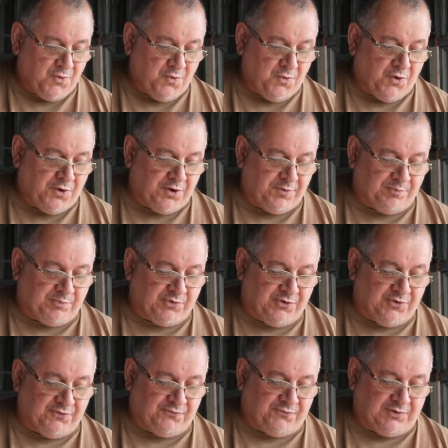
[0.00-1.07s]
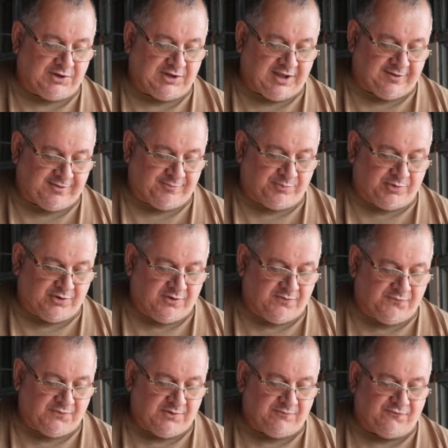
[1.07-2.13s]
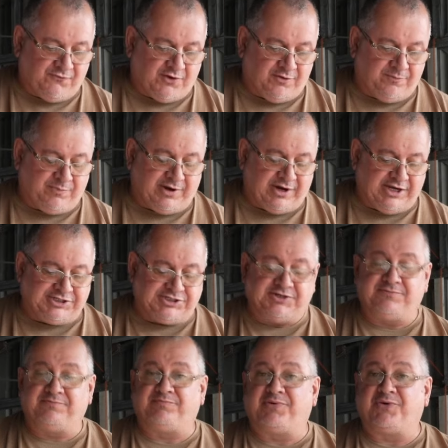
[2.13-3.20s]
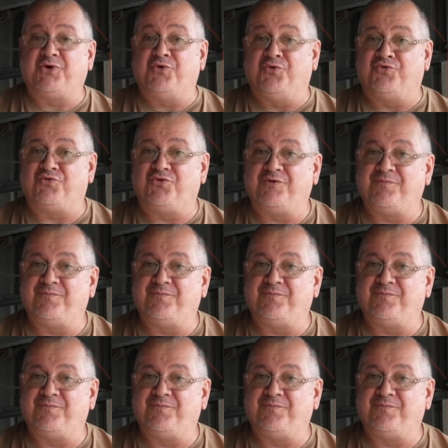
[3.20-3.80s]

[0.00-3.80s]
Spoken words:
waterproof, dustproof, vibration proof.